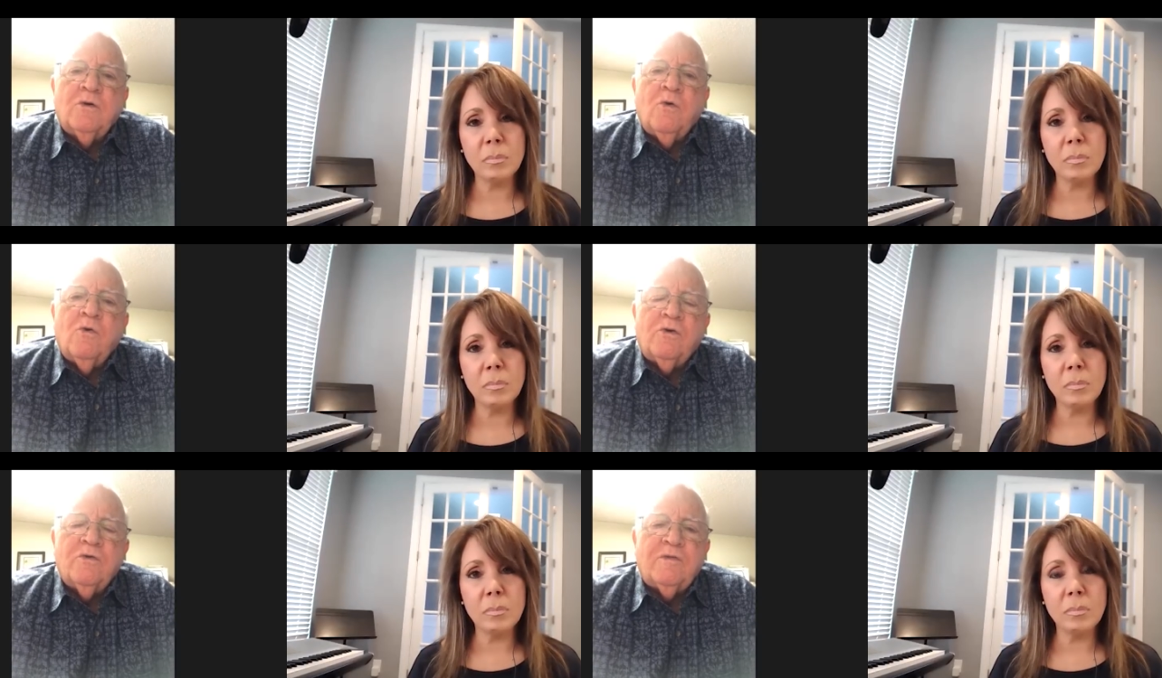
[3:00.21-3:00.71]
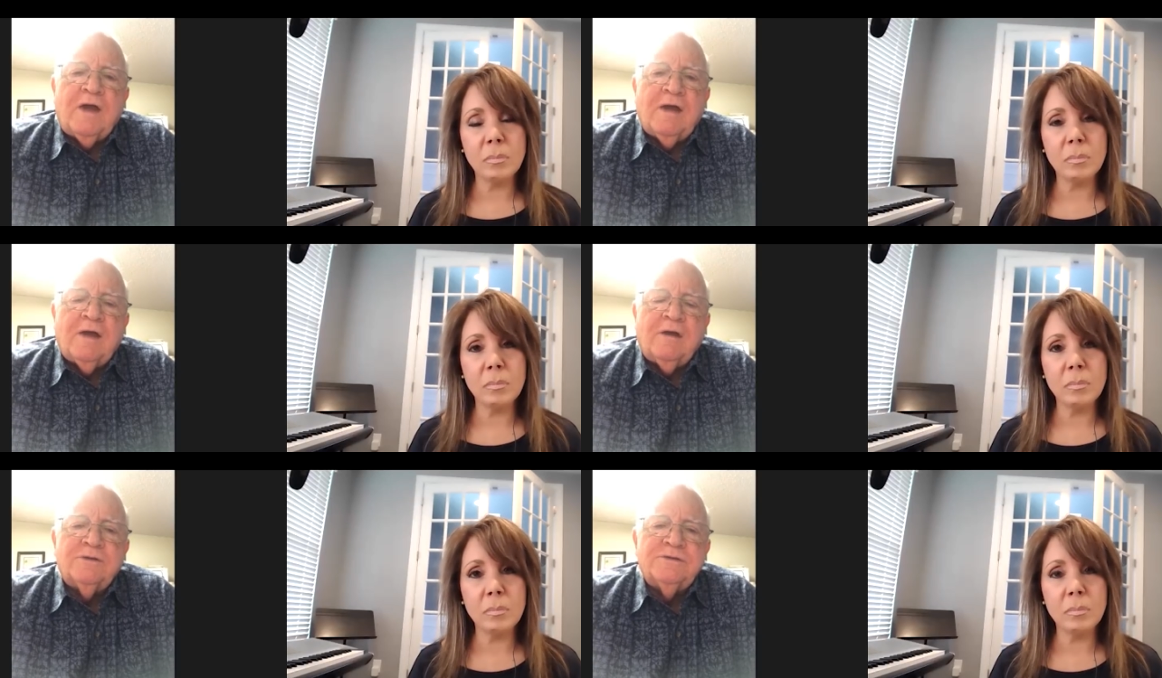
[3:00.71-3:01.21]
Speaker 1: corner of the
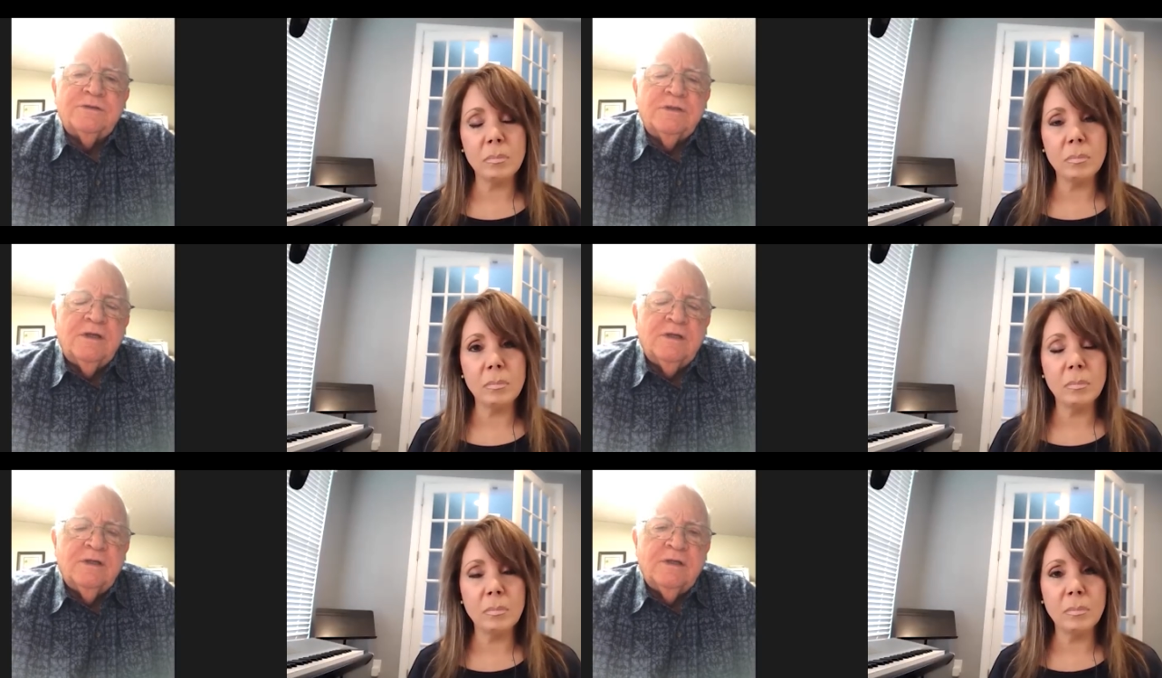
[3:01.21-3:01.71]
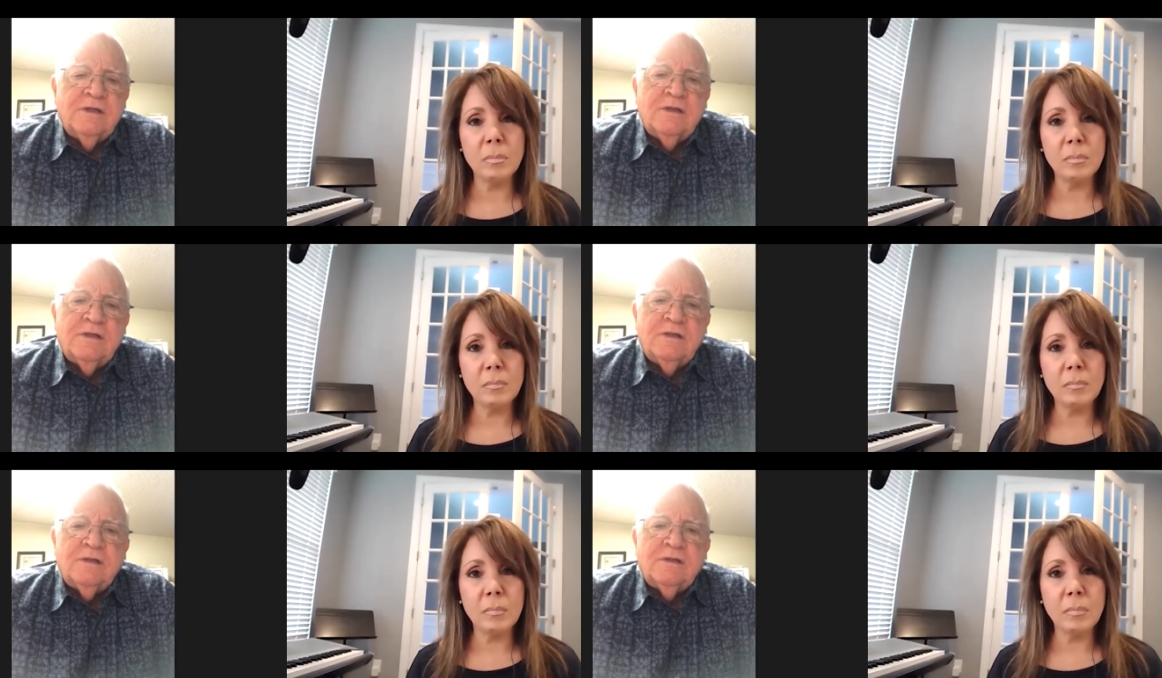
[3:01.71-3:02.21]
house."
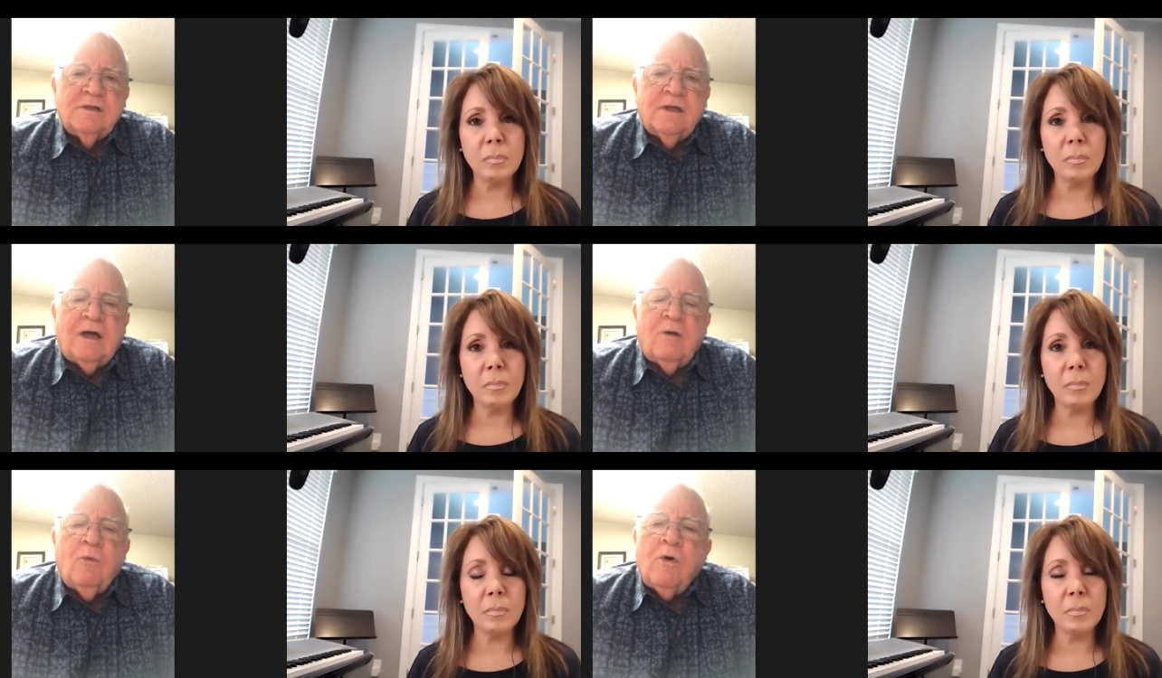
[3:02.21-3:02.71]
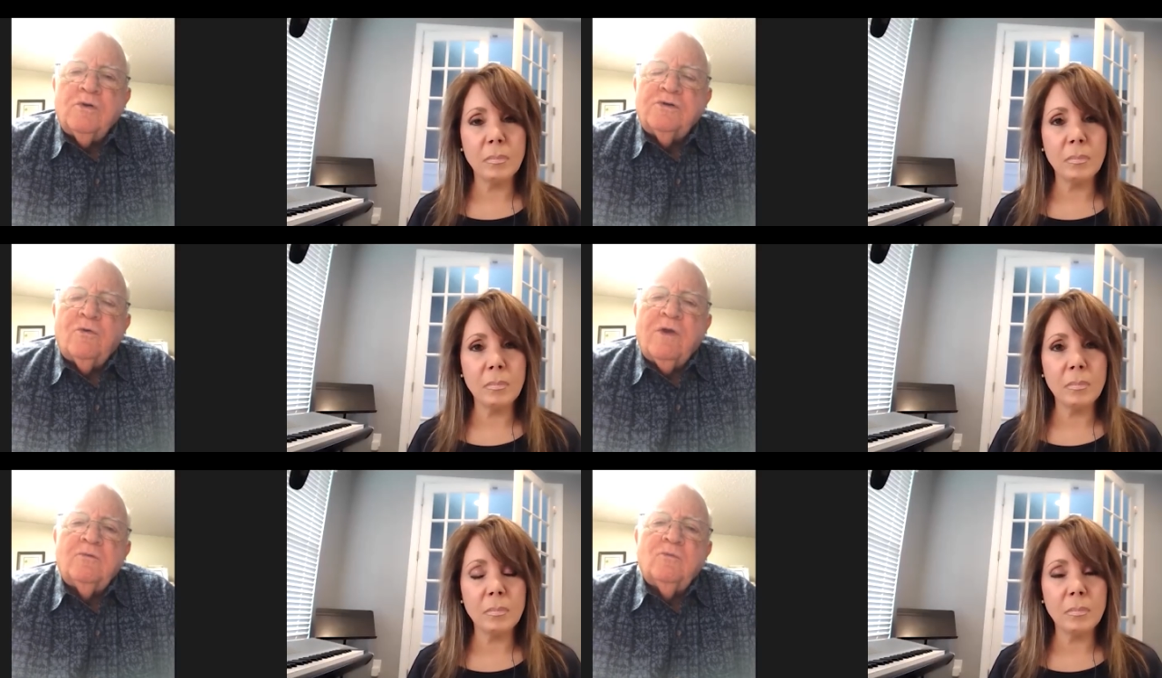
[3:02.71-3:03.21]
And I
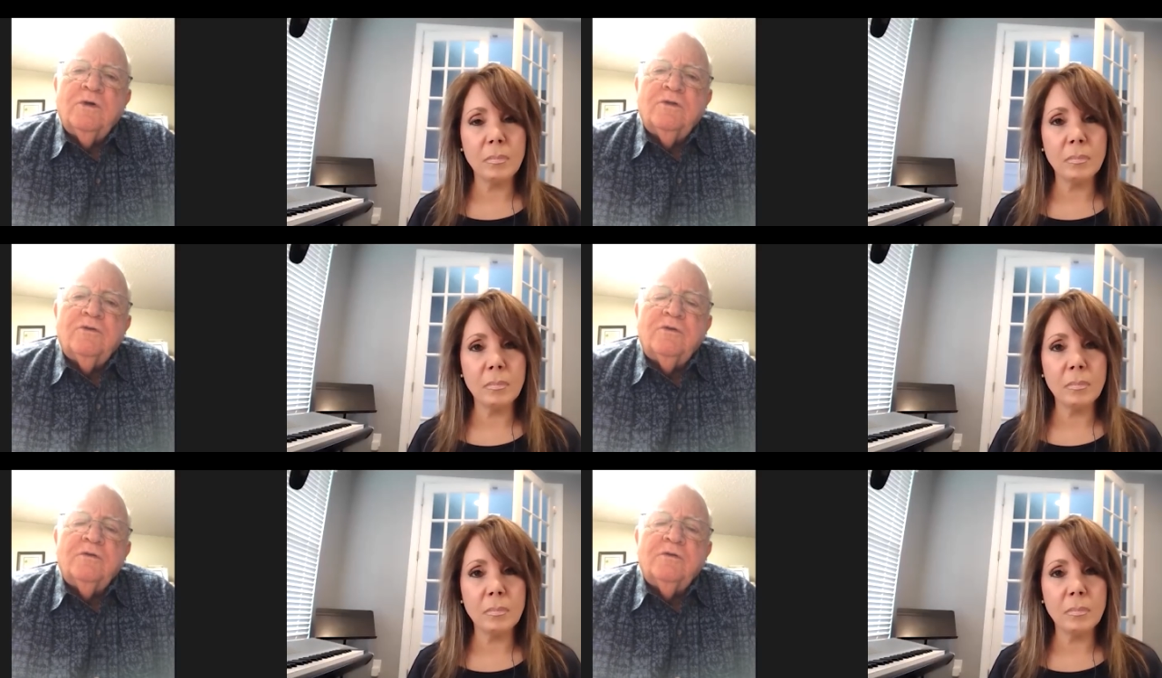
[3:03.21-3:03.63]
walked around with her,